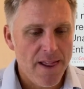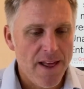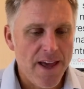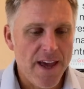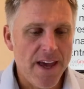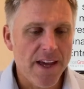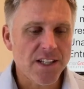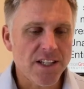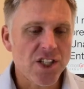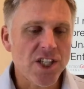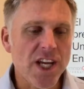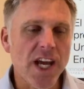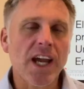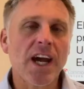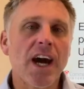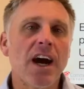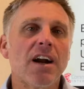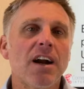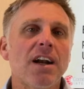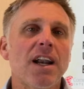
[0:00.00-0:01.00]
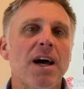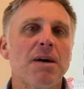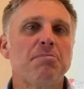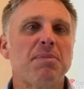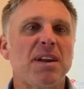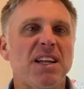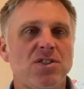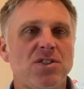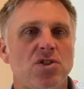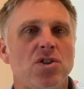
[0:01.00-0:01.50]
Checar la
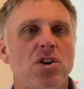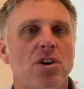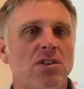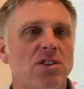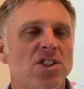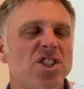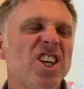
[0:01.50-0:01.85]
presión.